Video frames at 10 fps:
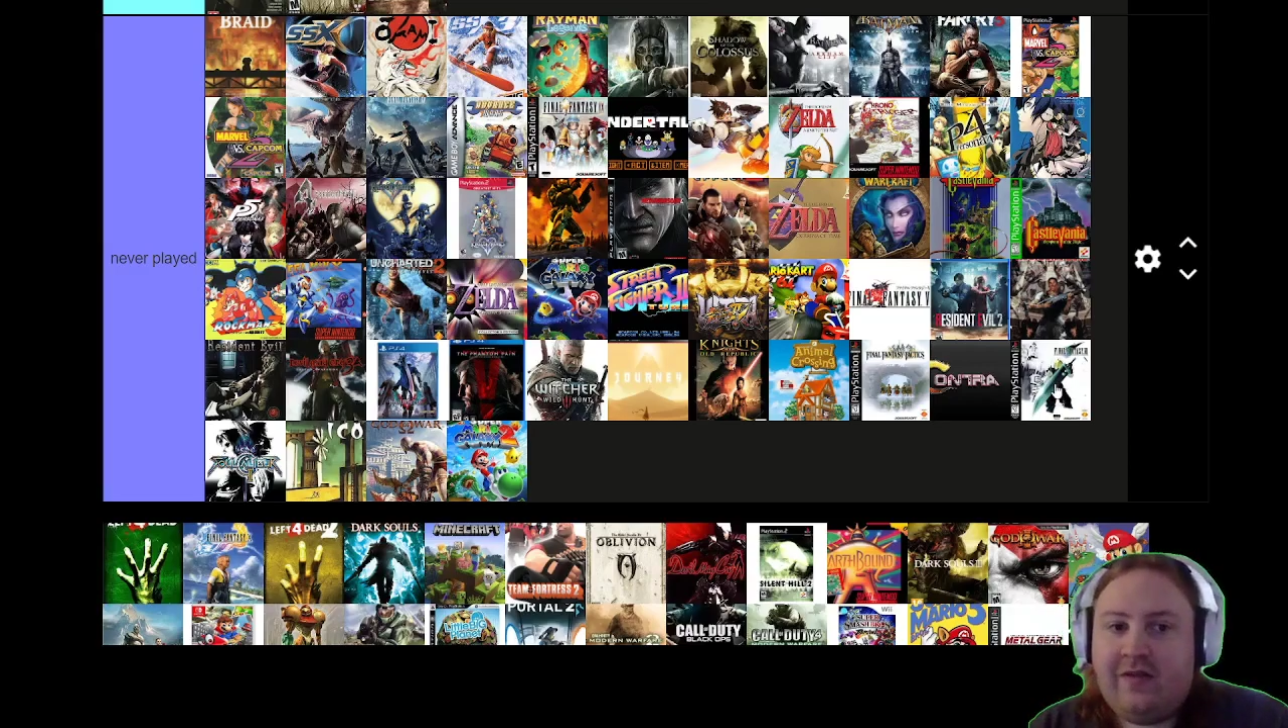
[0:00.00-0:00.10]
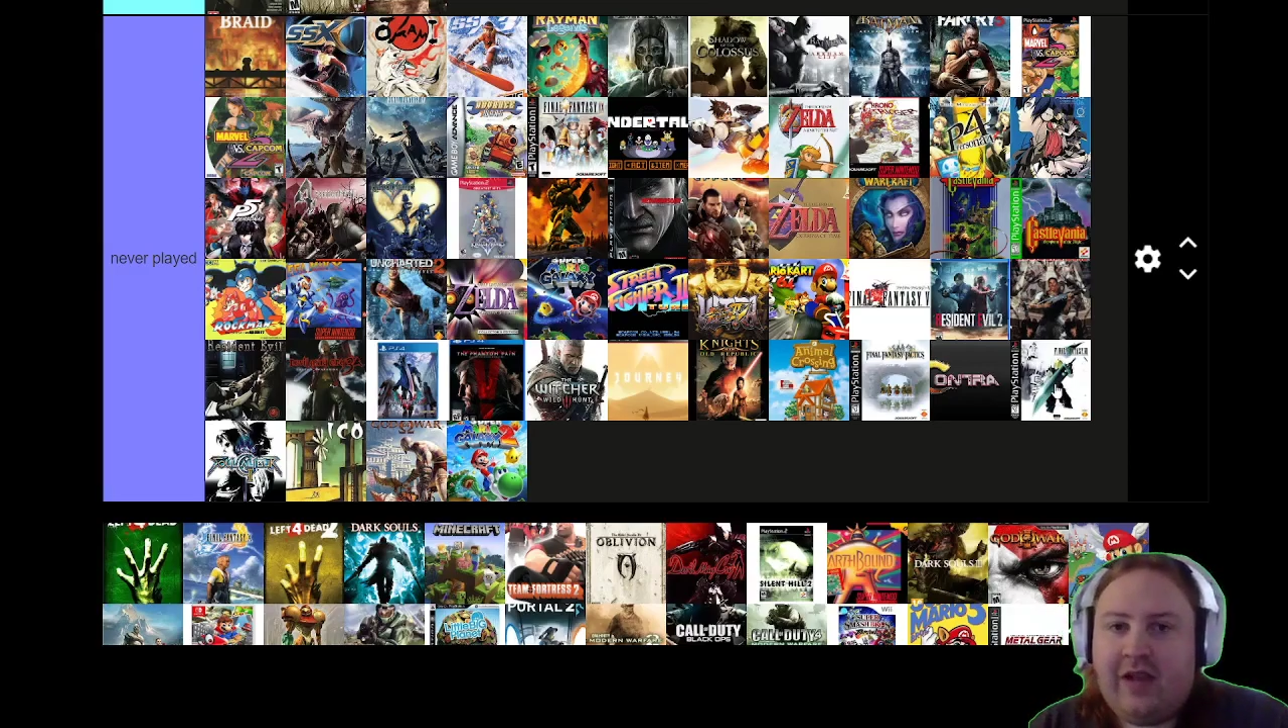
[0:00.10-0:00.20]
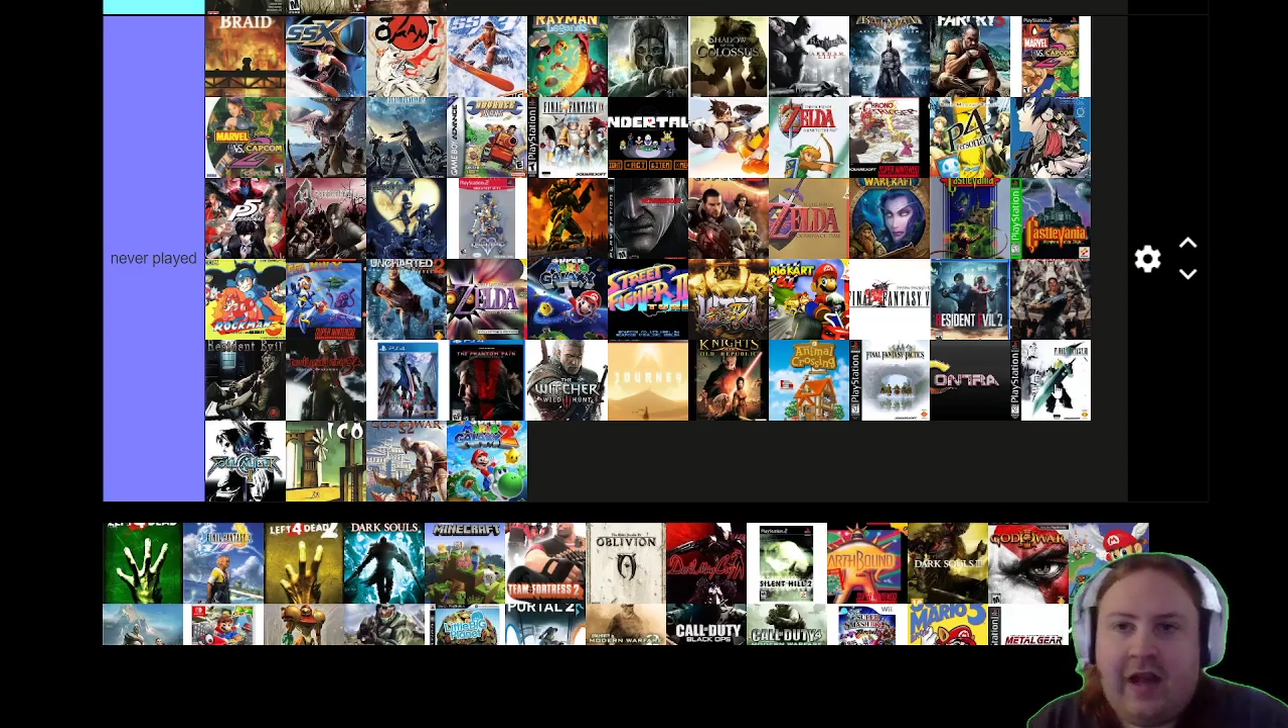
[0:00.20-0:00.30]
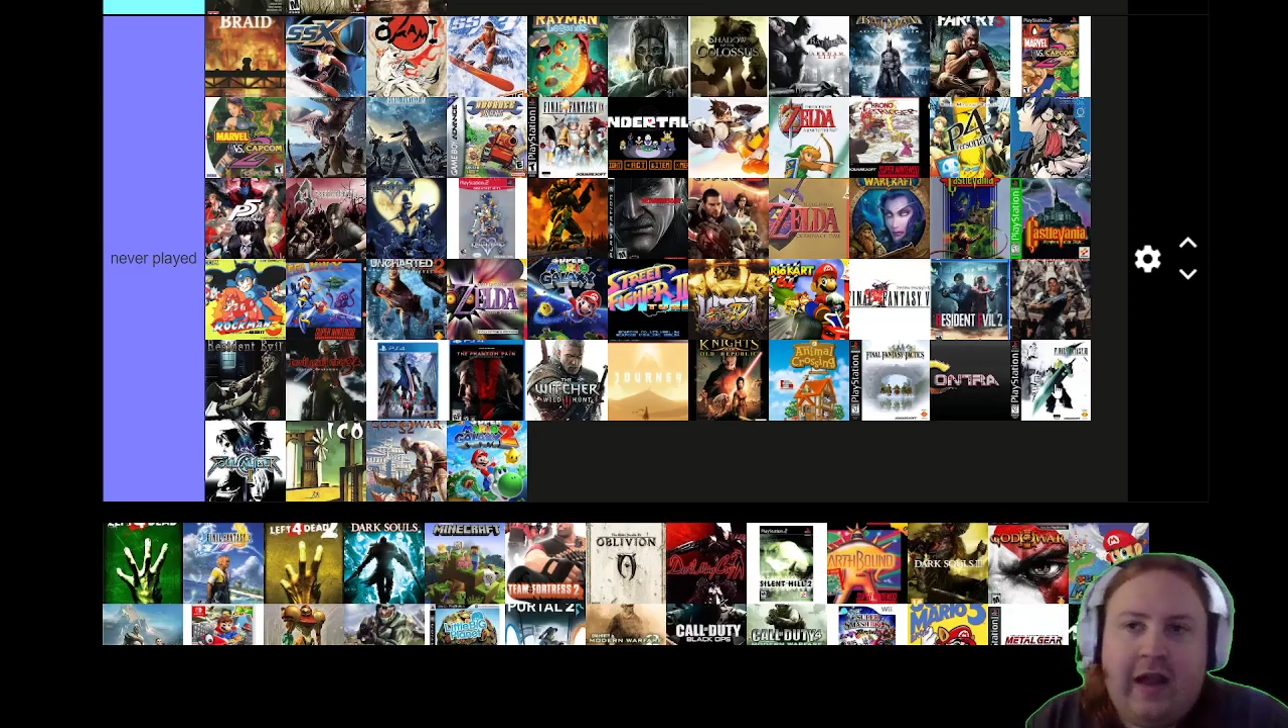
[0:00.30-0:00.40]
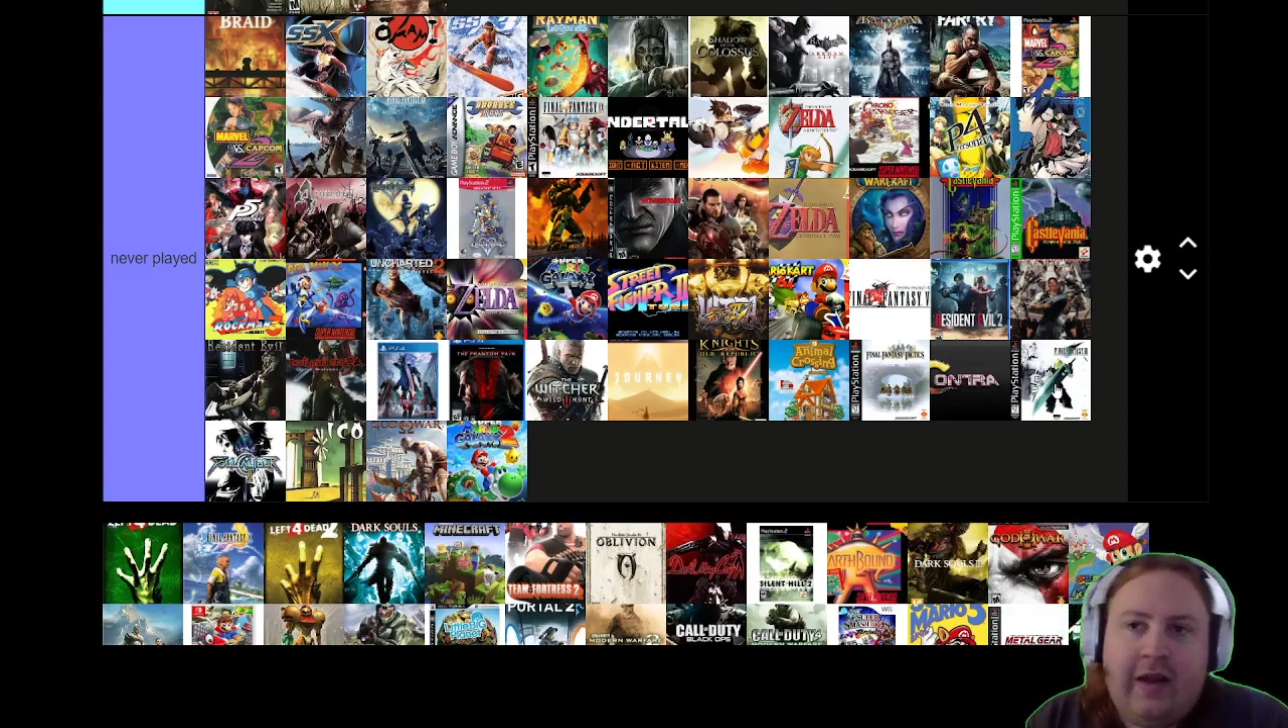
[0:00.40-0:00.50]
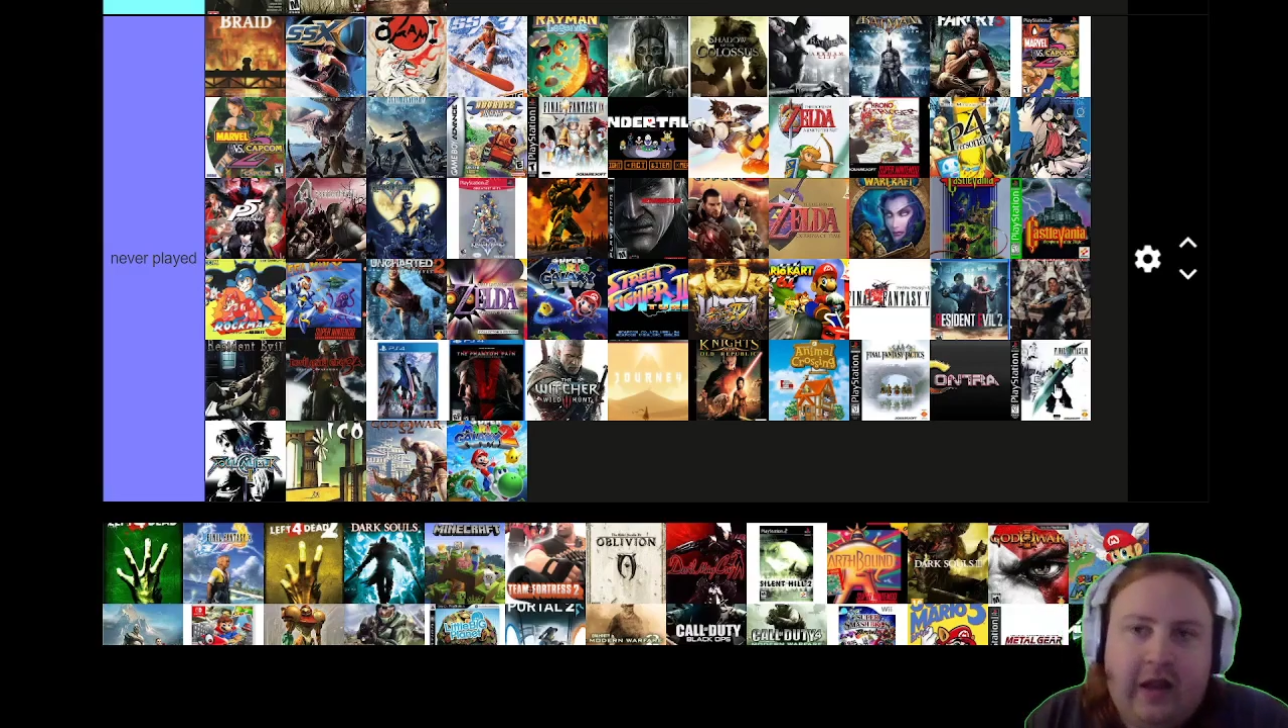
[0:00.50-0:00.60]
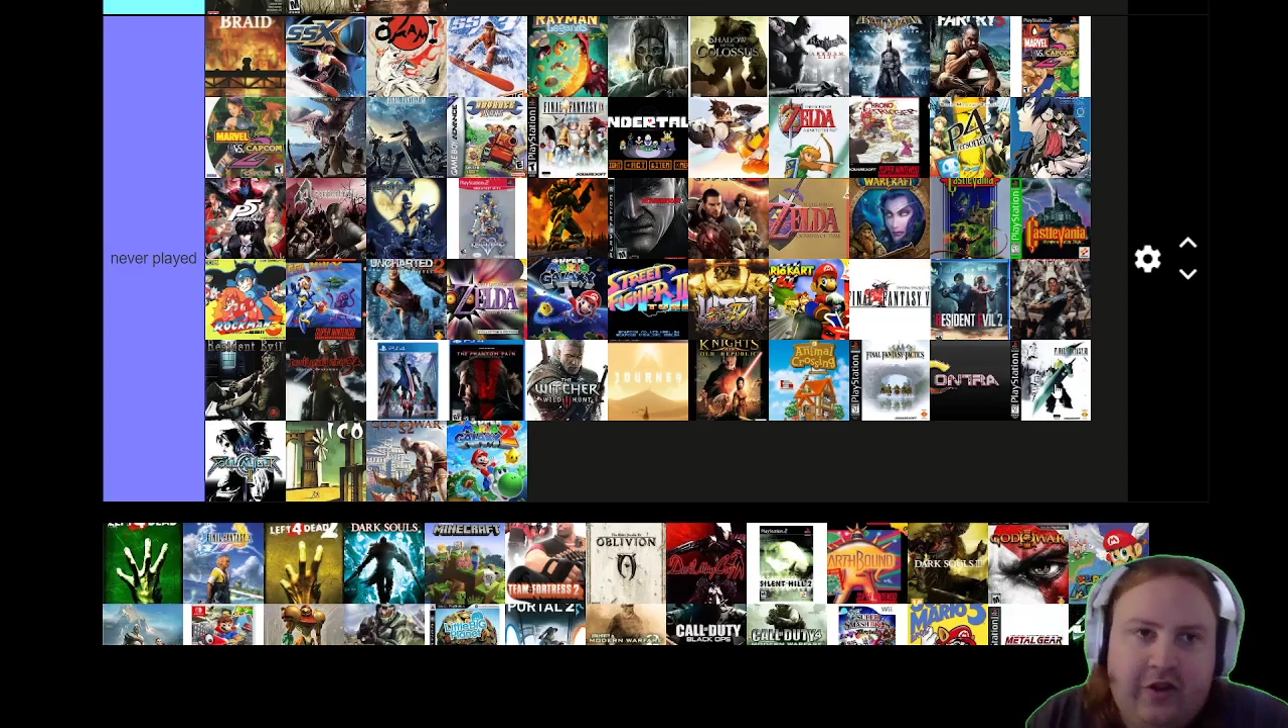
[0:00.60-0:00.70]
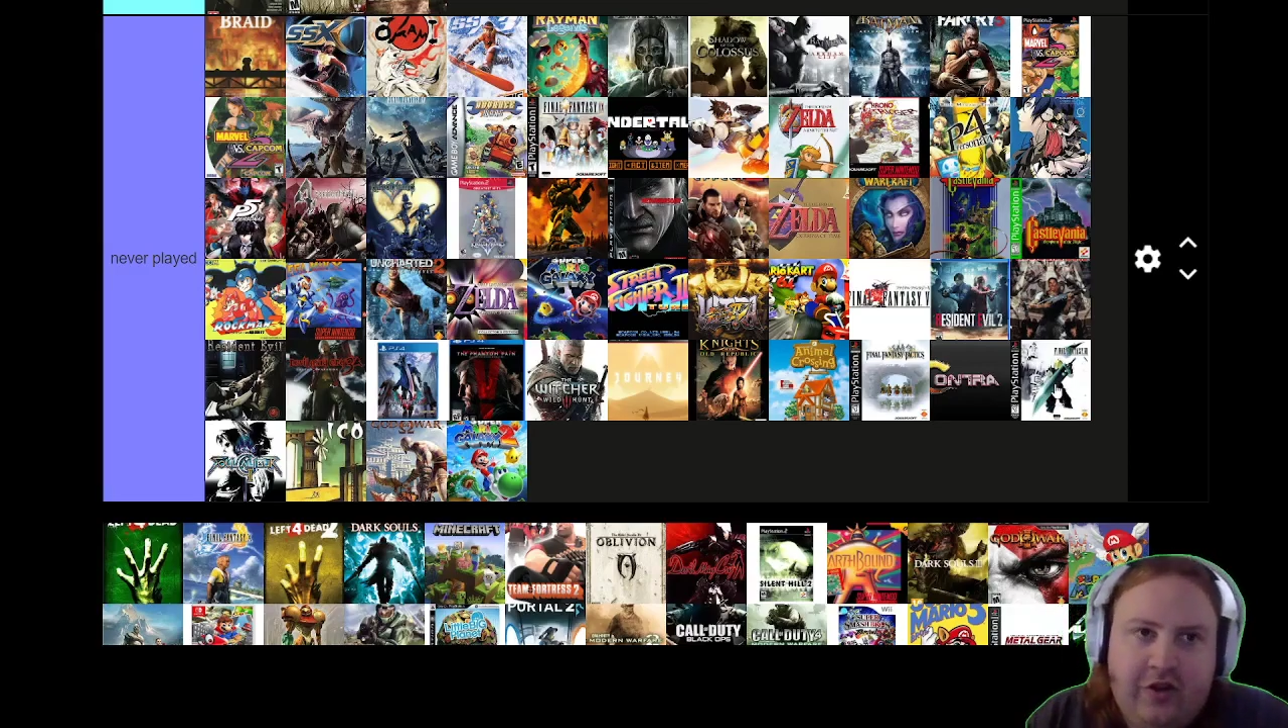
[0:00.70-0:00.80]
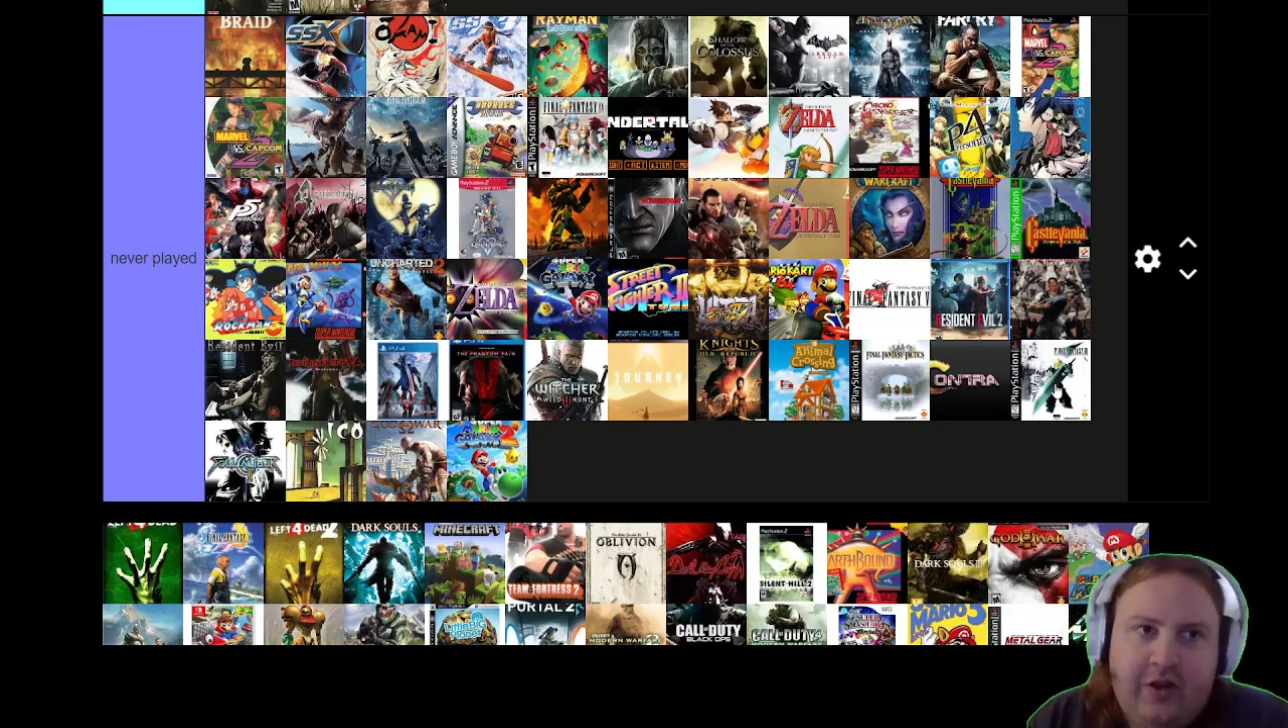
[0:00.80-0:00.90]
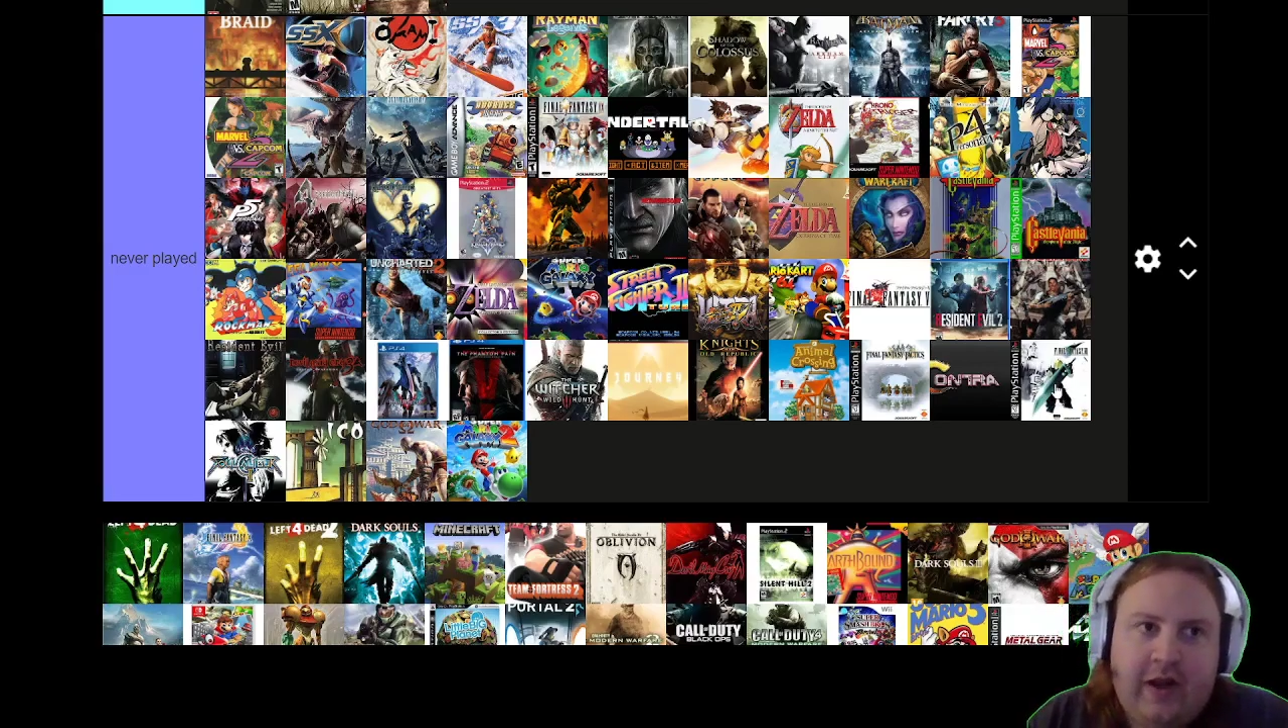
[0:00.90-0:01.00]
I could